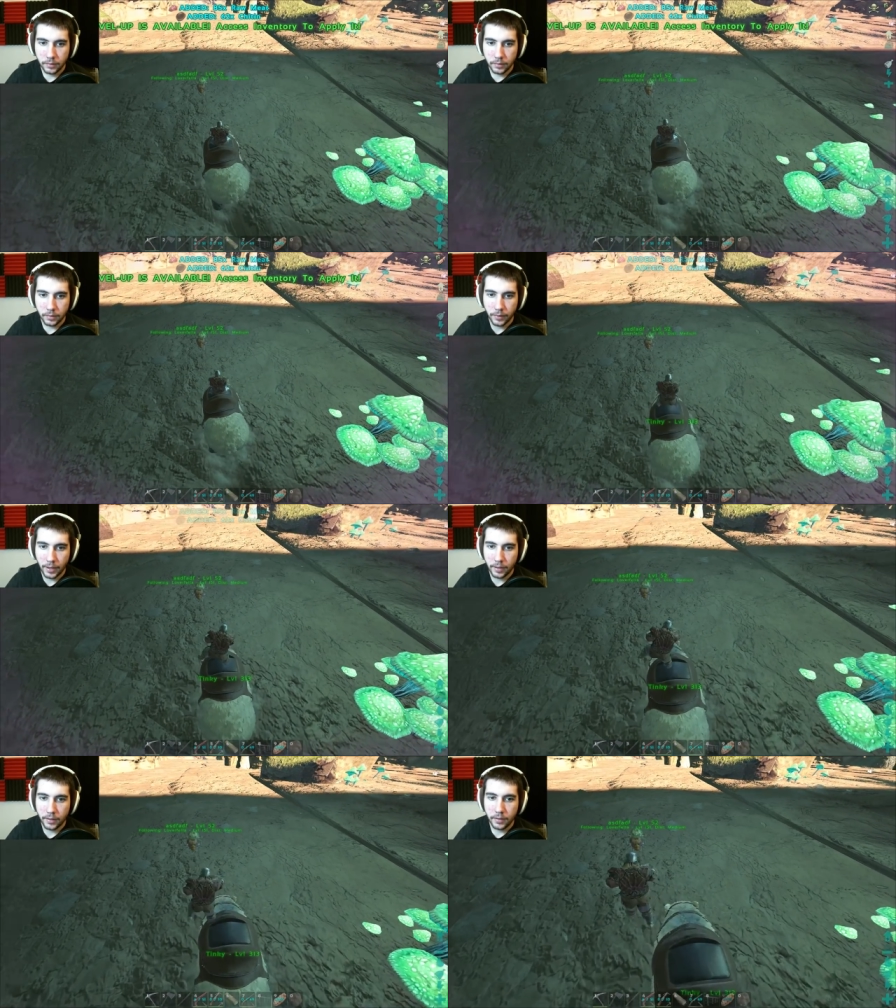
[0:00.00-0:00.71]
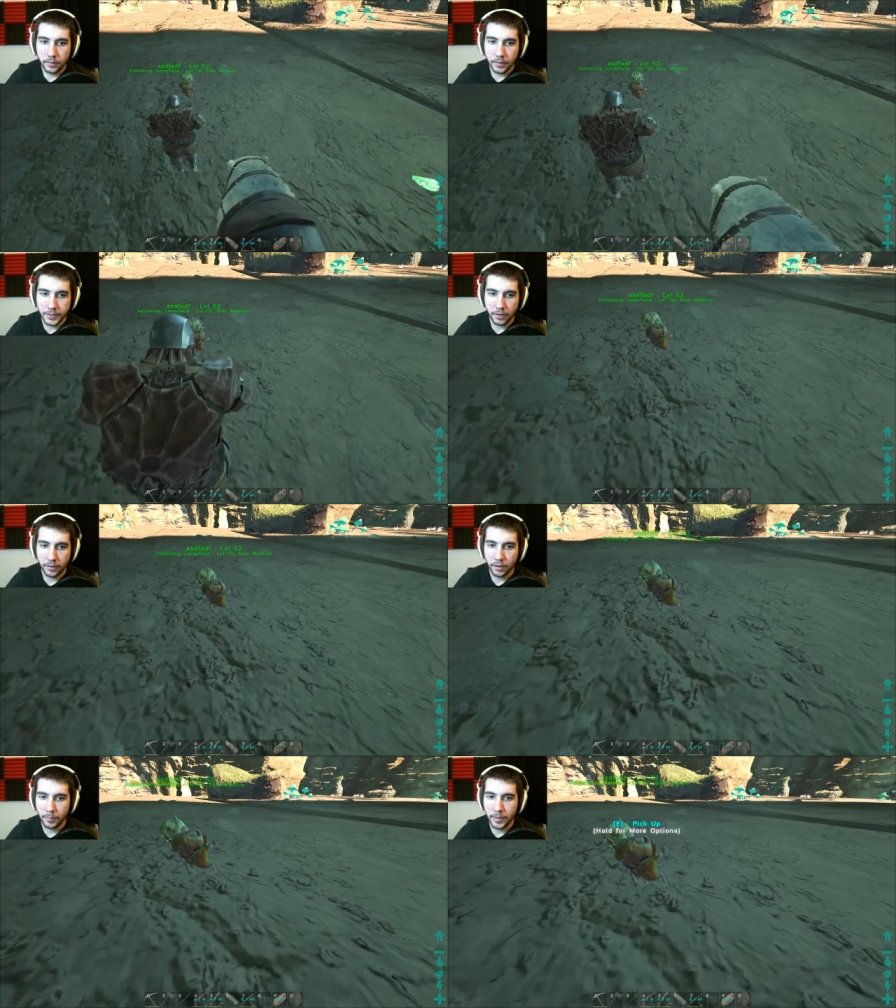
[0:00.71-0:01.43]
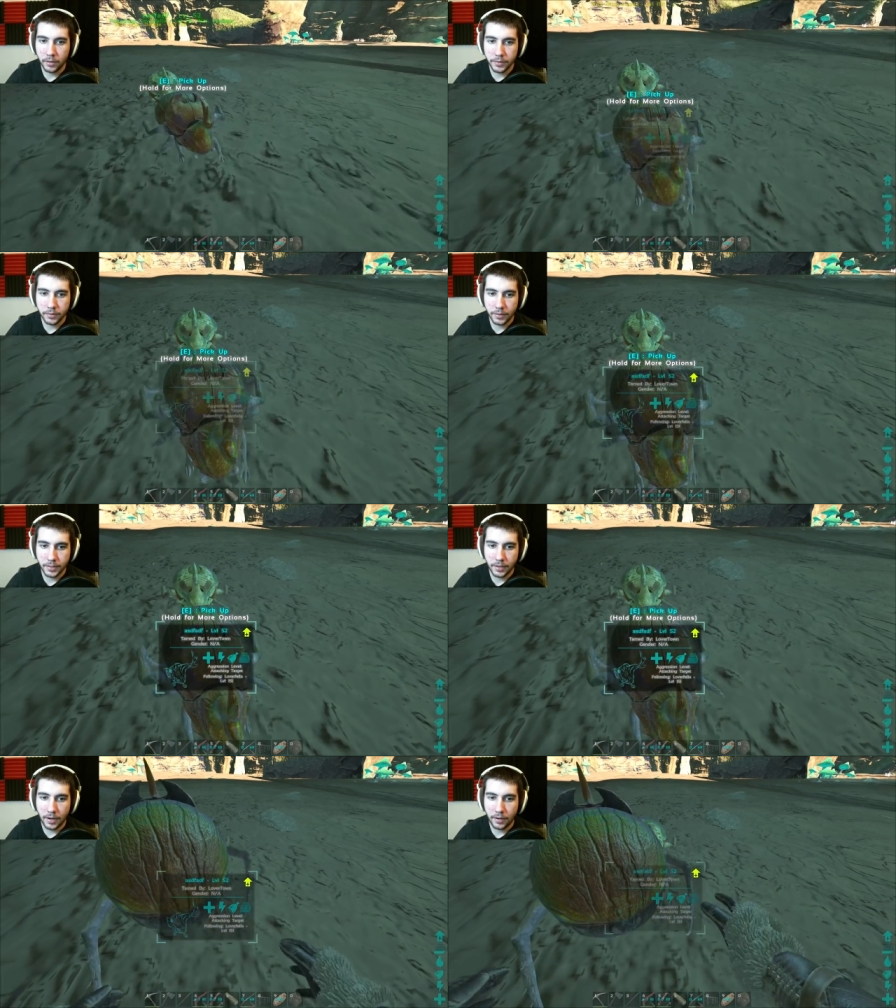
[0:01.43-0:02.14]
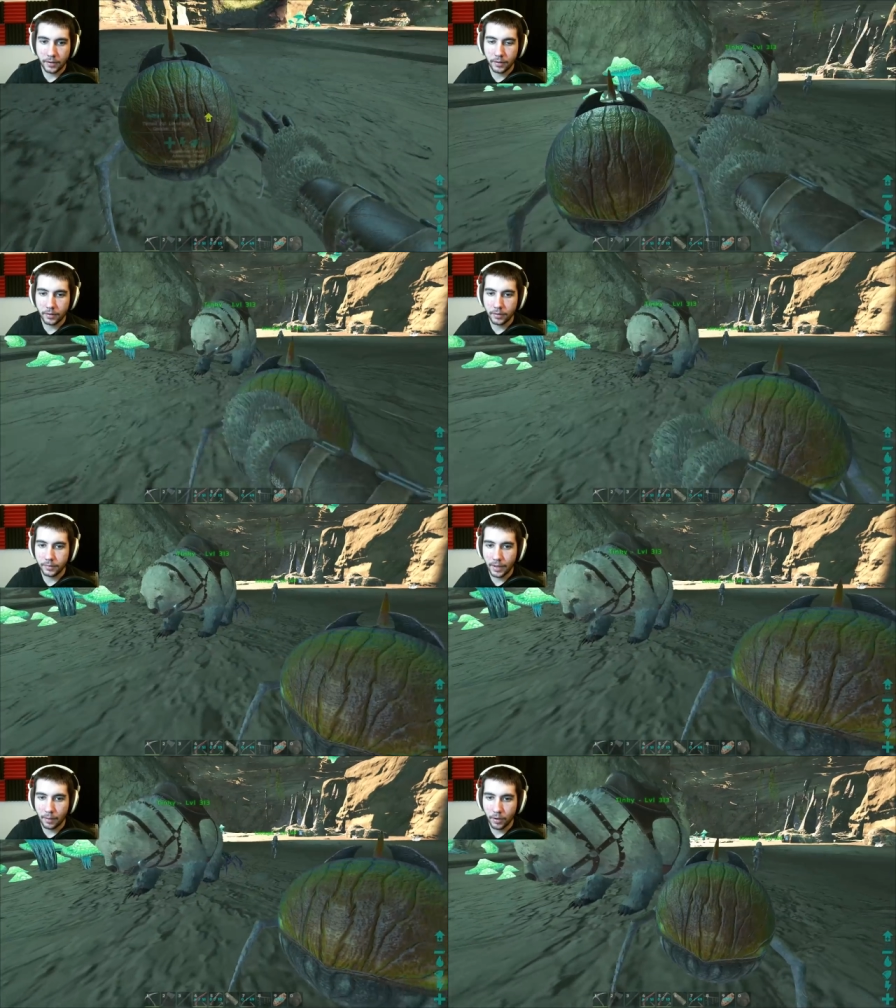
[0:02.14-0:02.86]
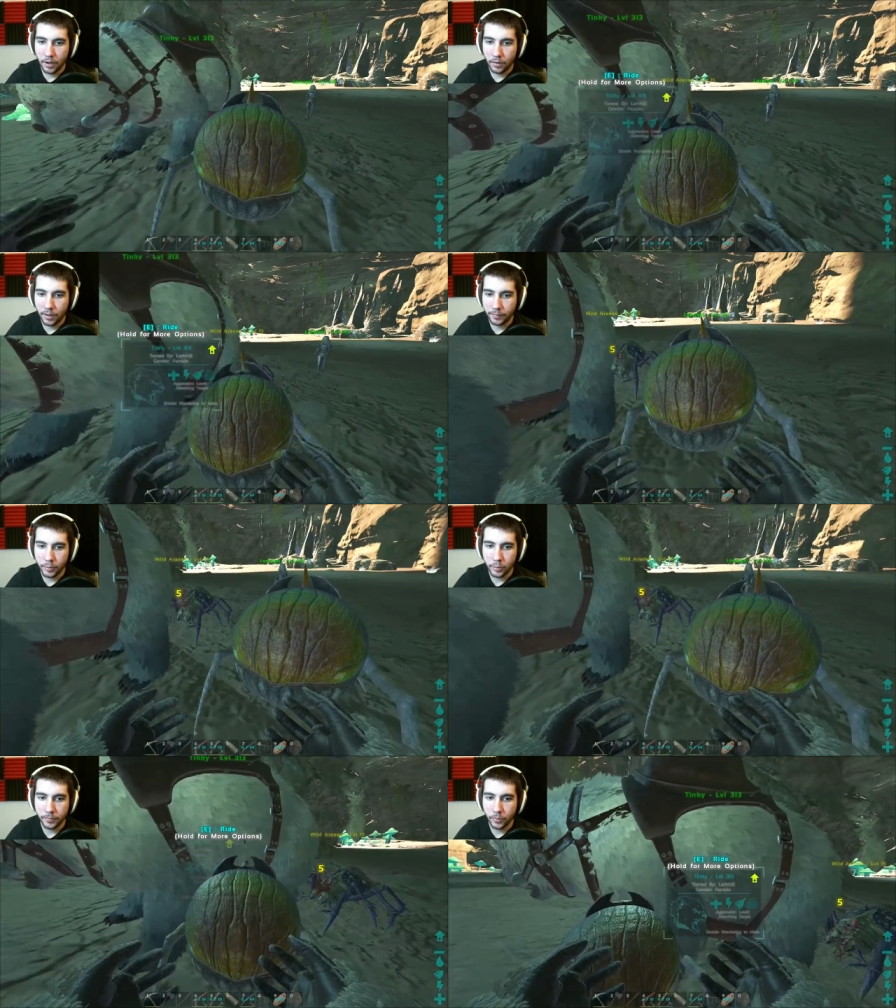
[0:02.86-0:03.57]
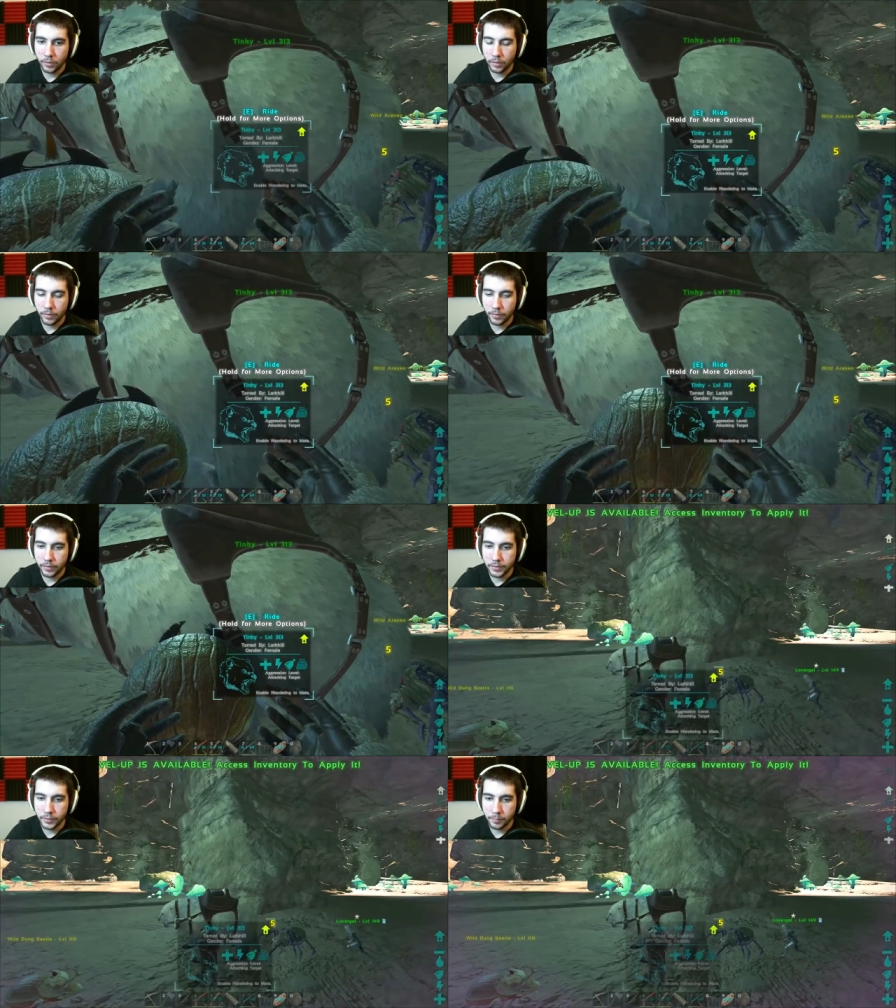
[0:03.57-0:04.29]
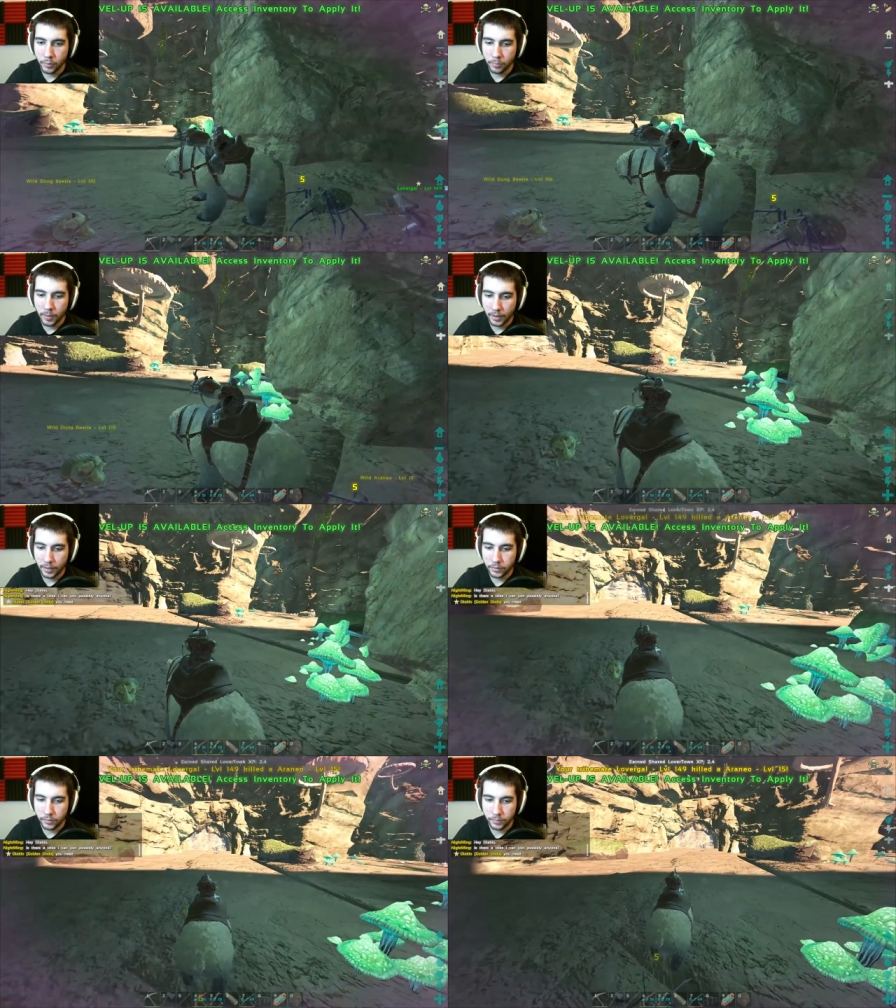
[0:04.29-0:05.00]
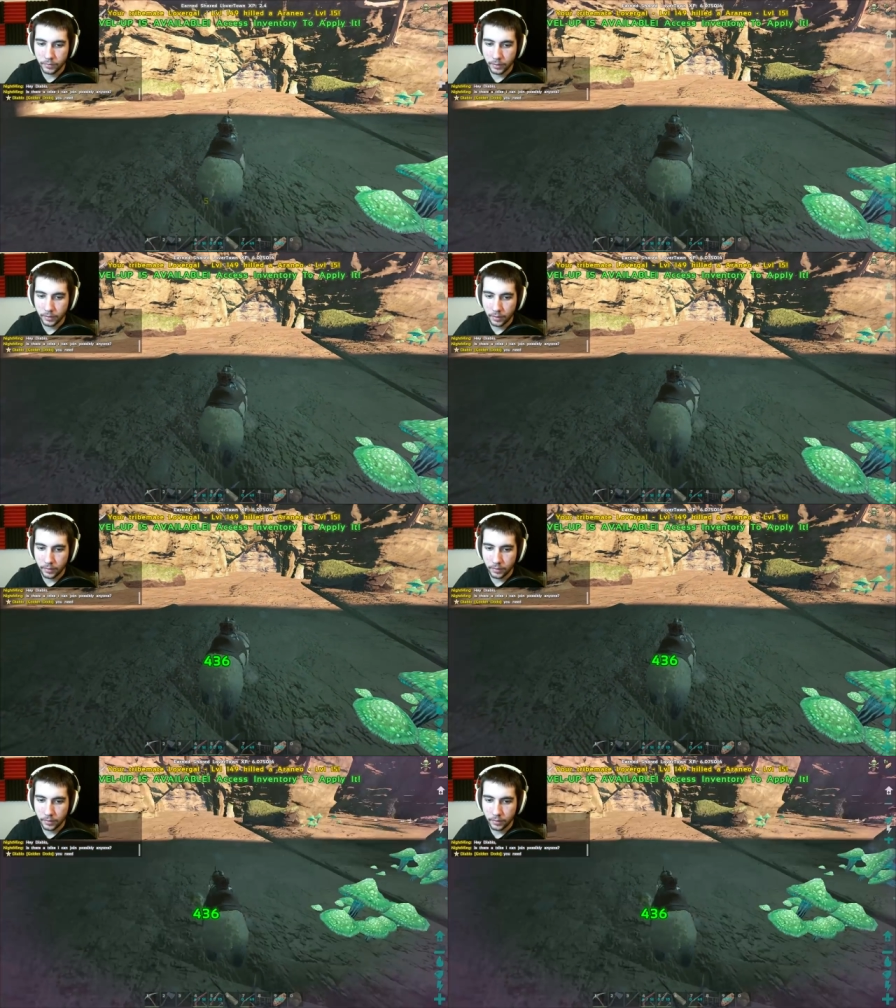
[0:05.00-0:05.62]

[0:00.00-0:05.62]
Okay, let's get our dung beetles and let's get out of here. That one I don't have poop for, although there is a poop behind you if you can get it.